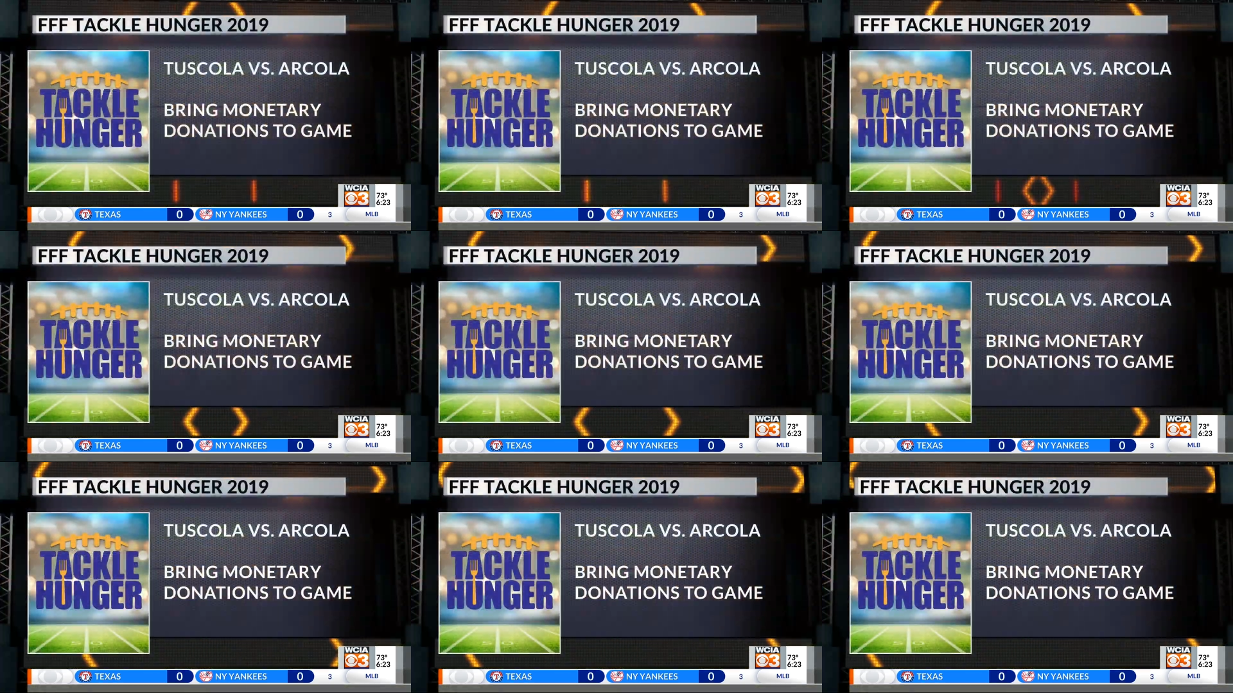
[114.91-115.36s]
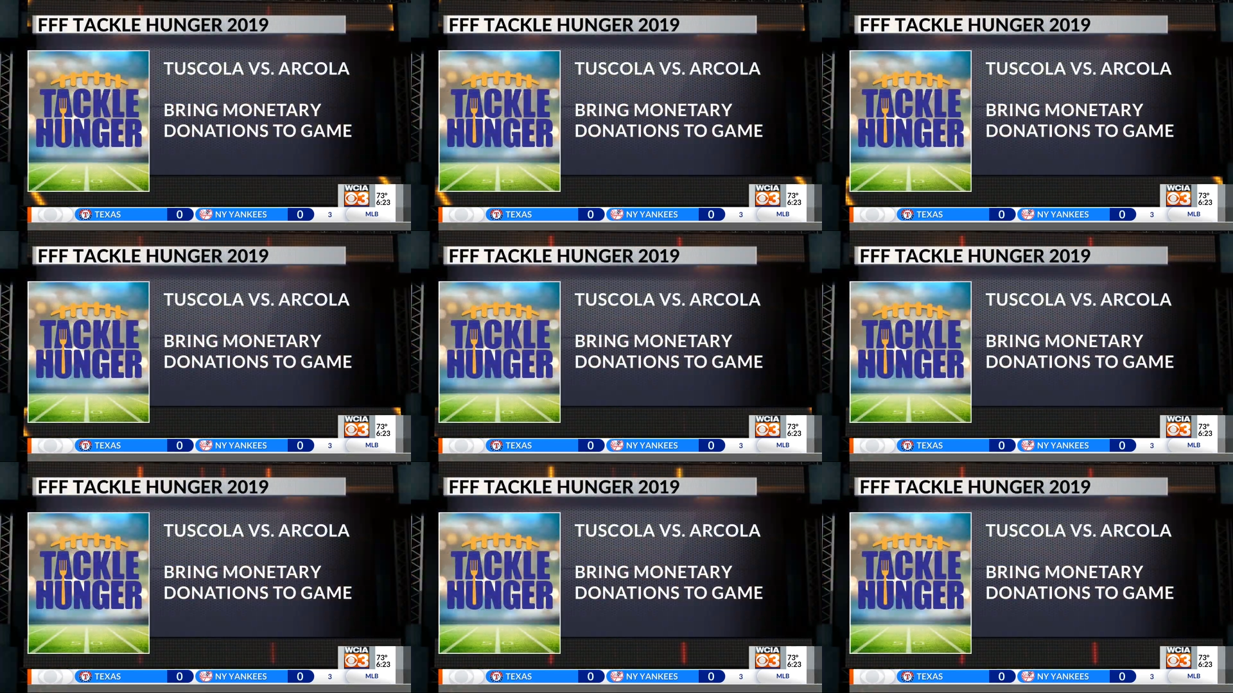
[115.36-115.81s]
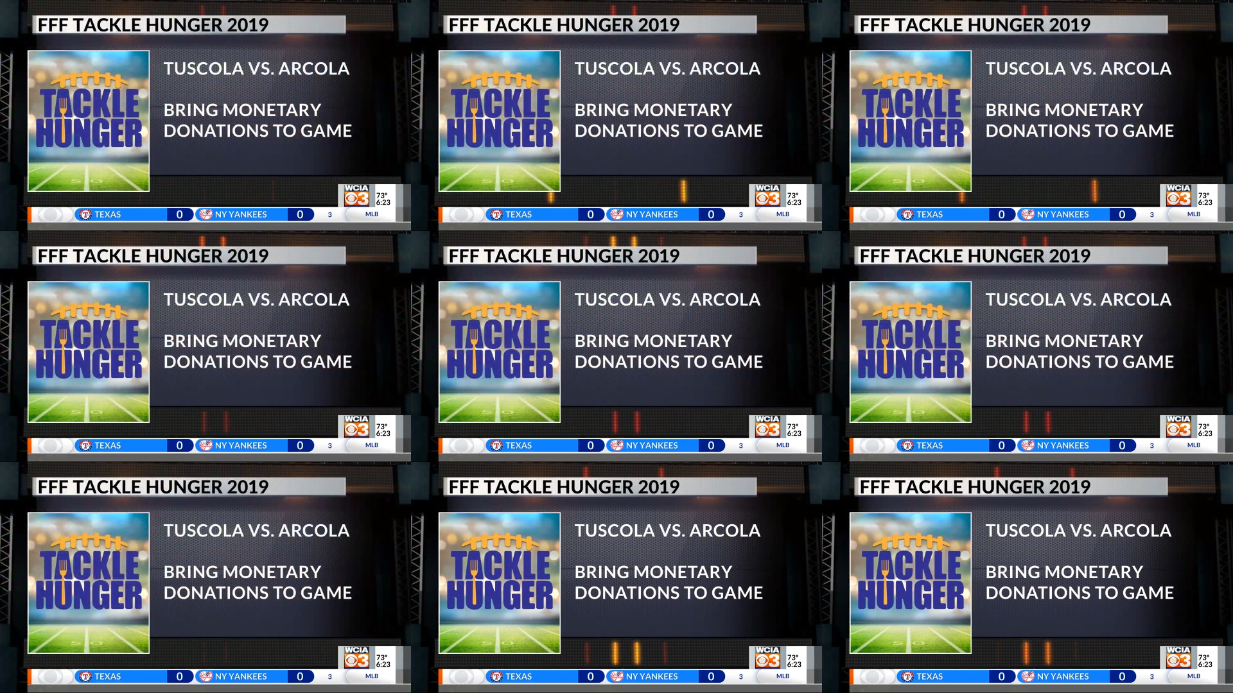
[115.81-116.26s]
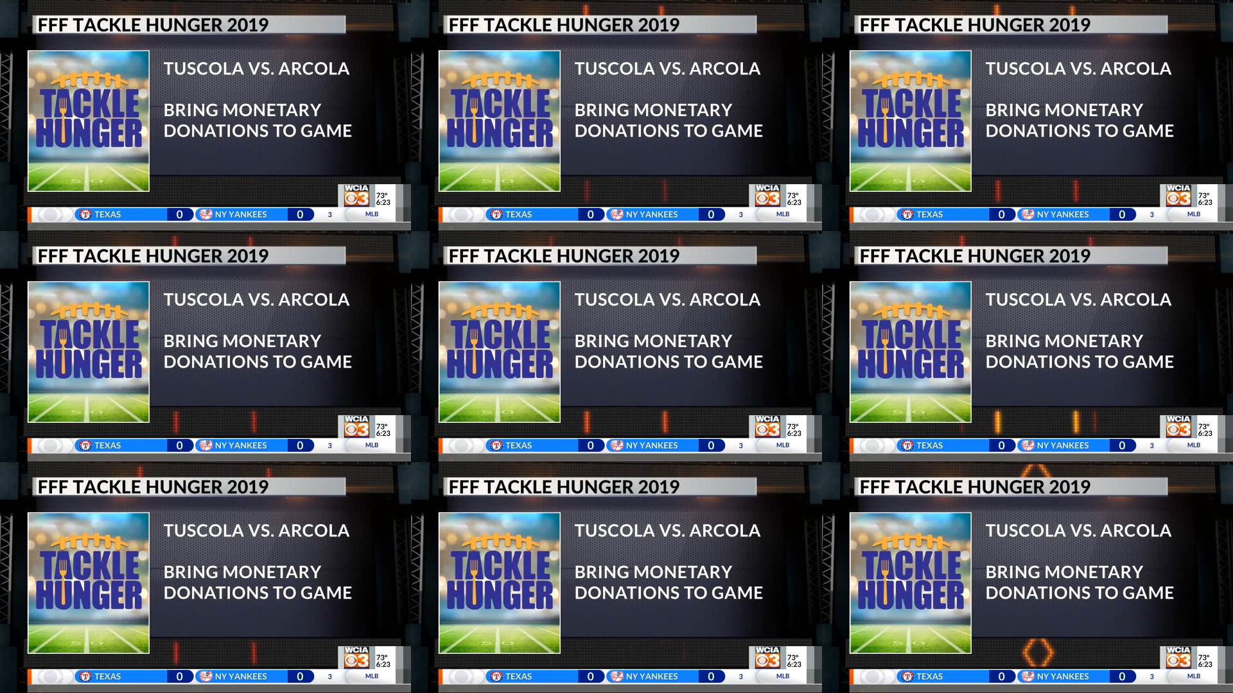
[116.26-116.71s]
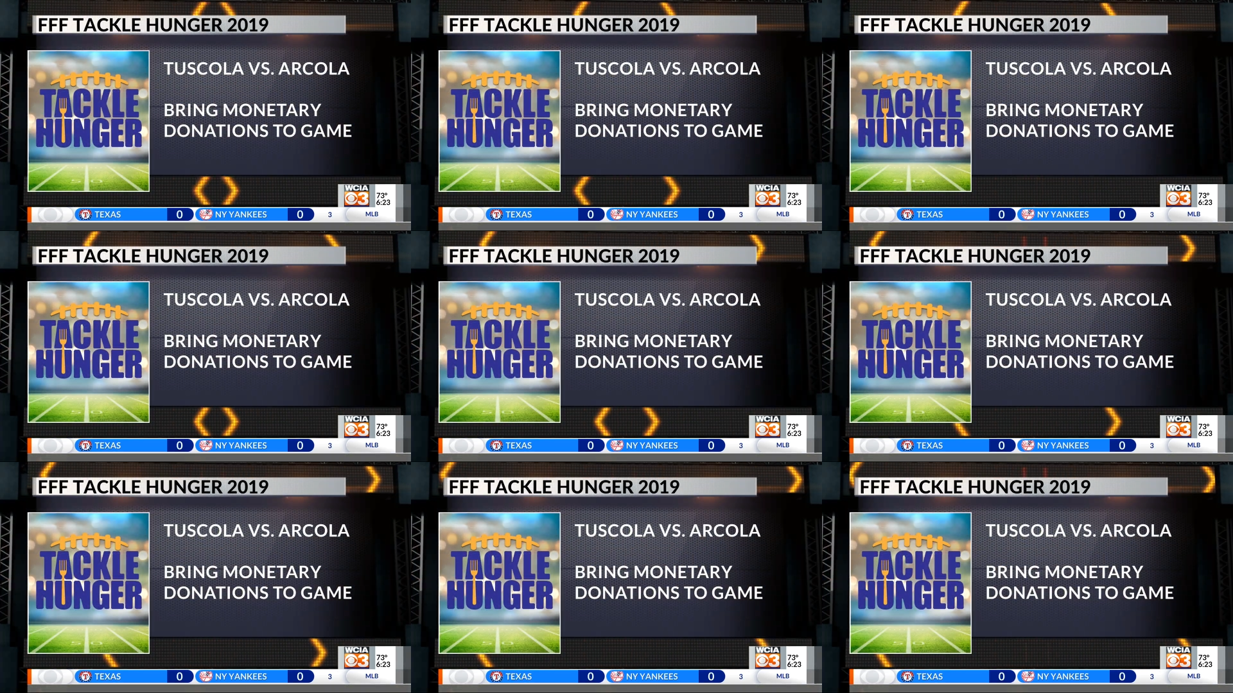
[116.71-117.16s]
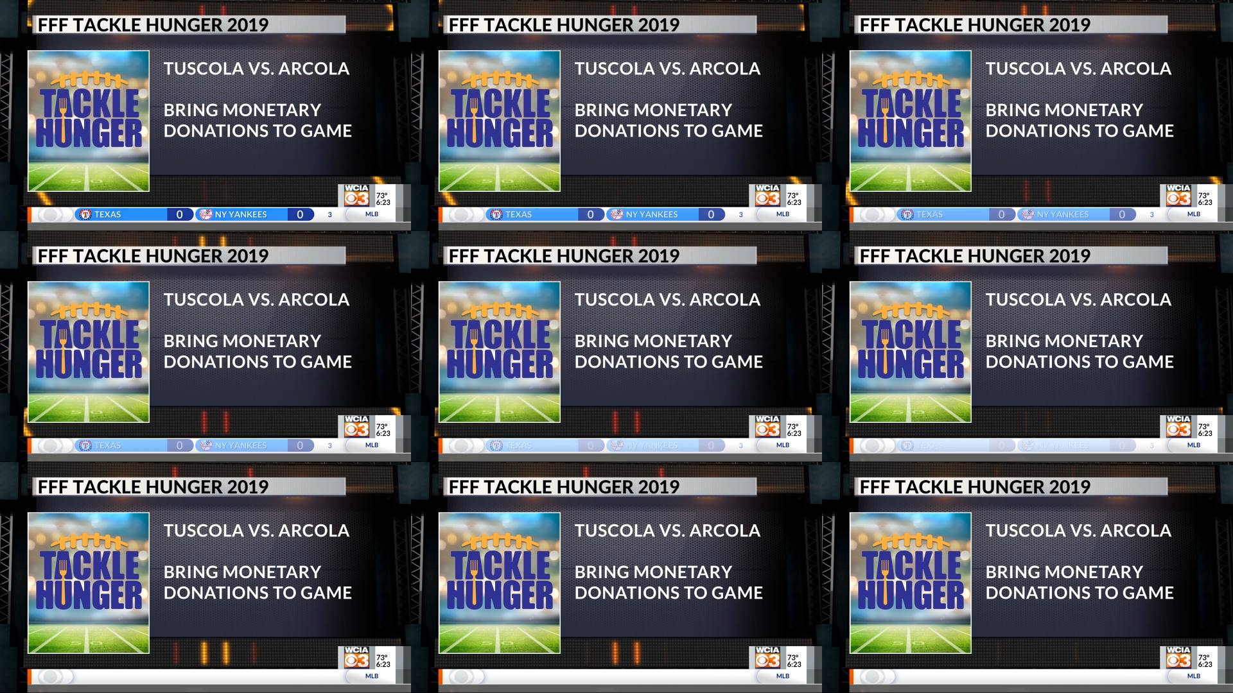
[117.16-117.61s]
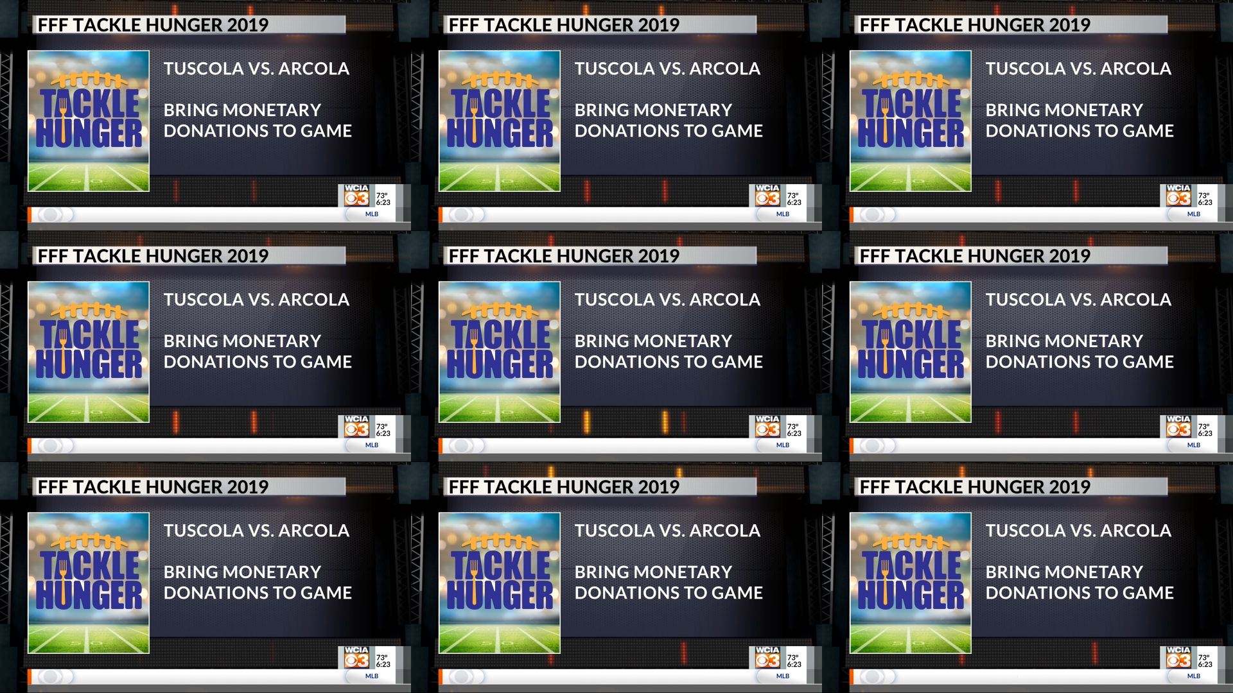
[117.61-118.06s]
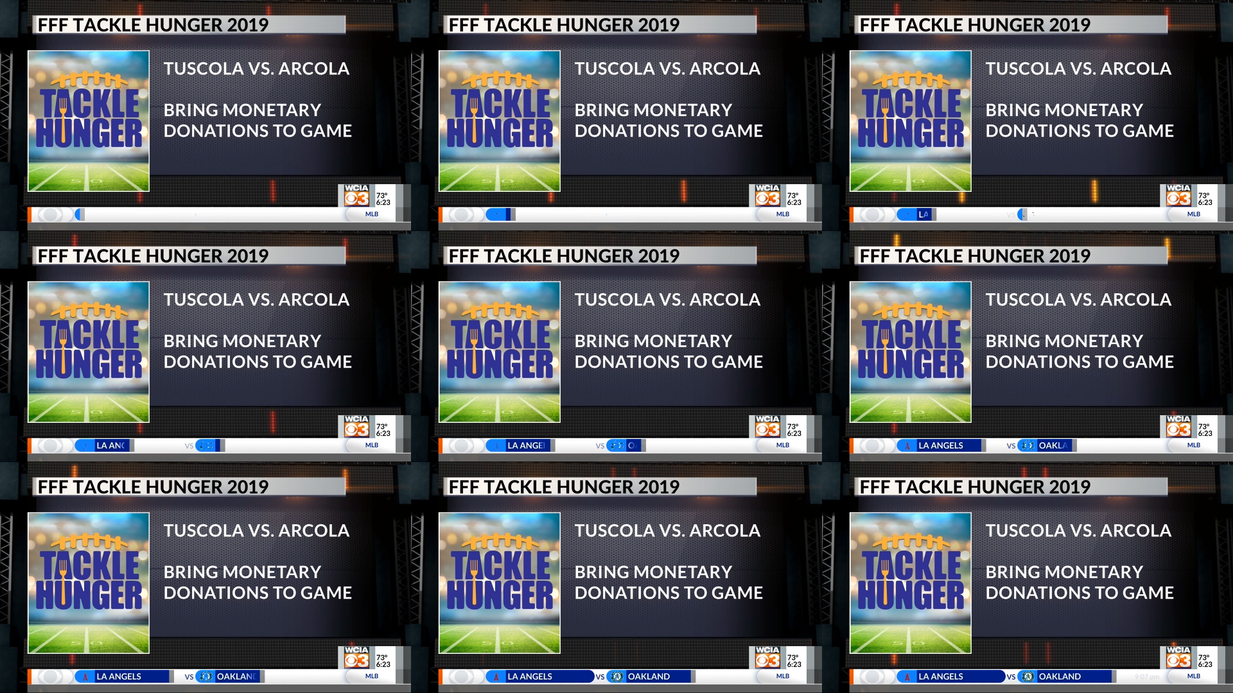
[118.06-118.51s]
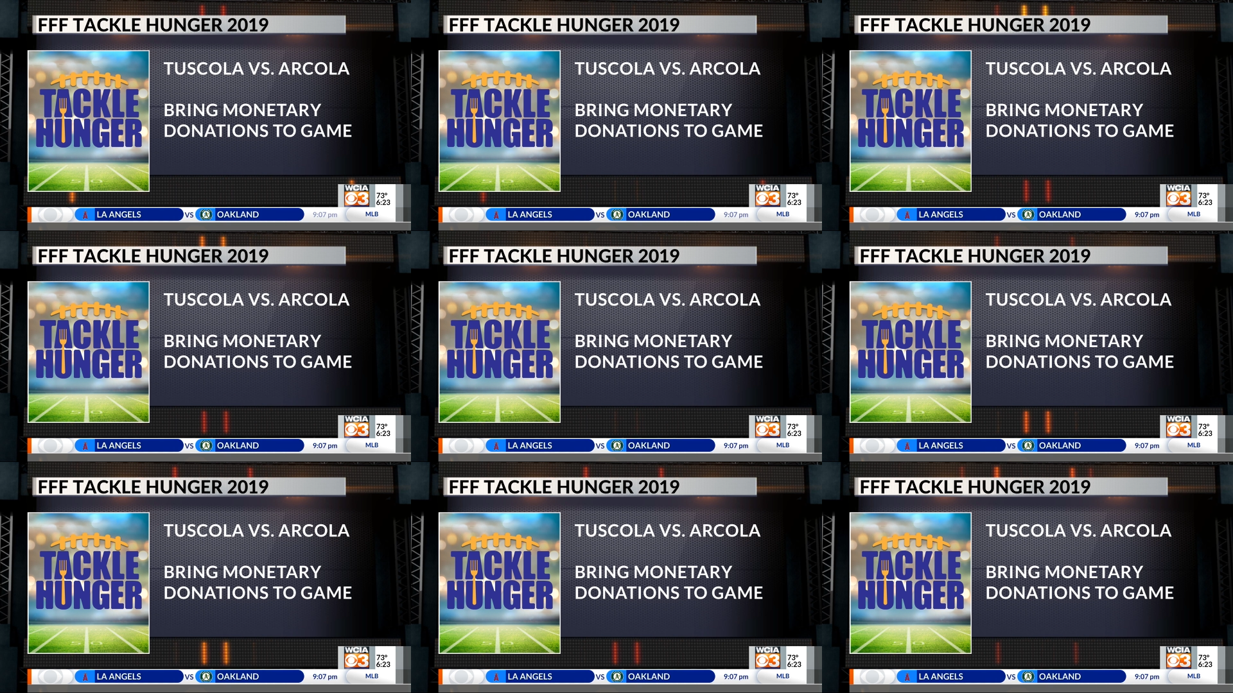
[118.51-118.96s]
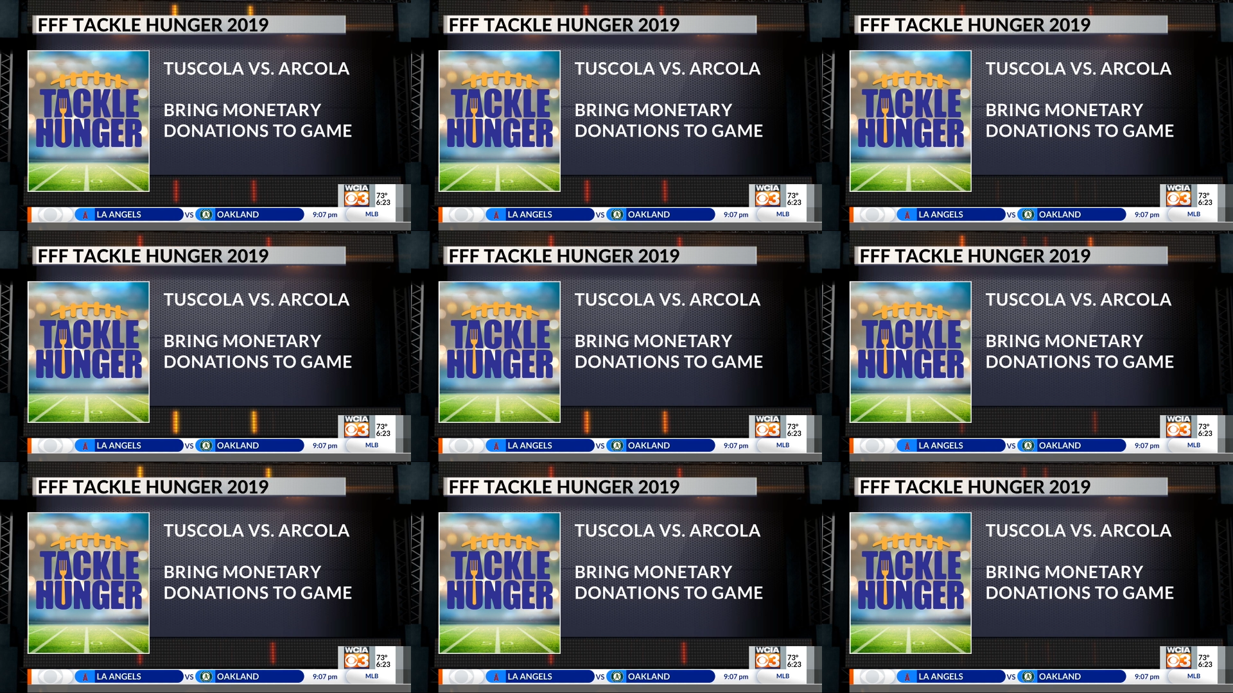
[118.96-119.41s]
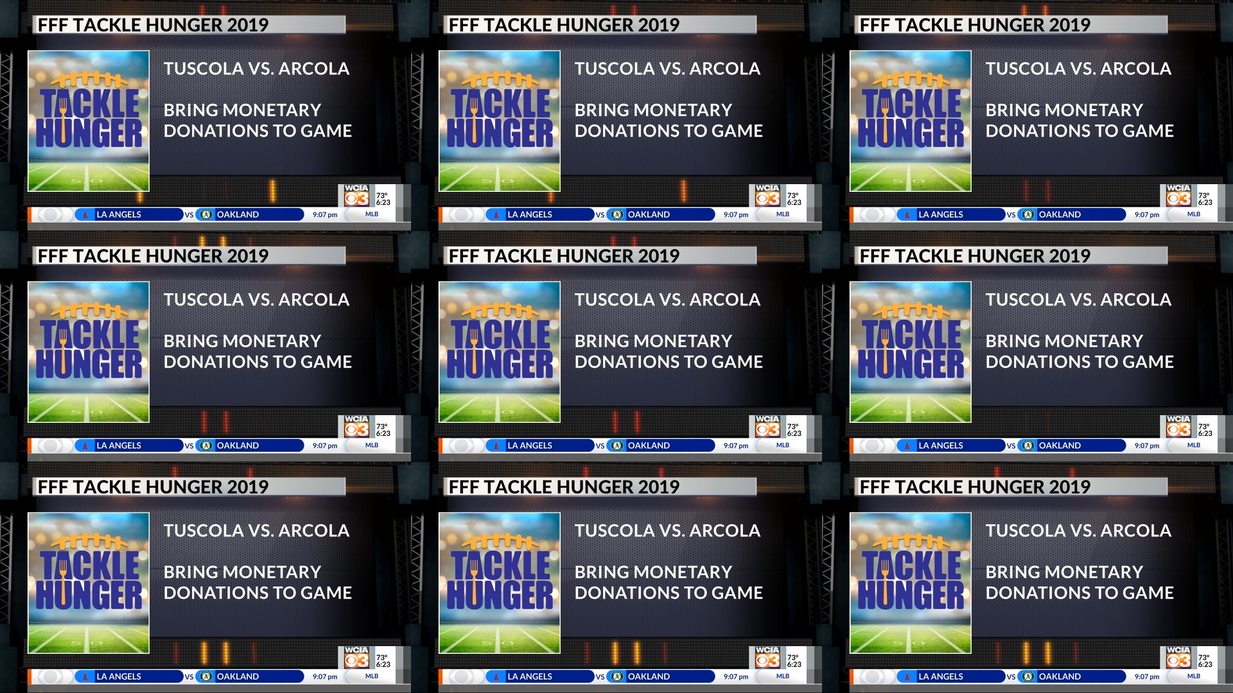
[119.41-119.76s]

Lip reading: [unreadable: no face in view]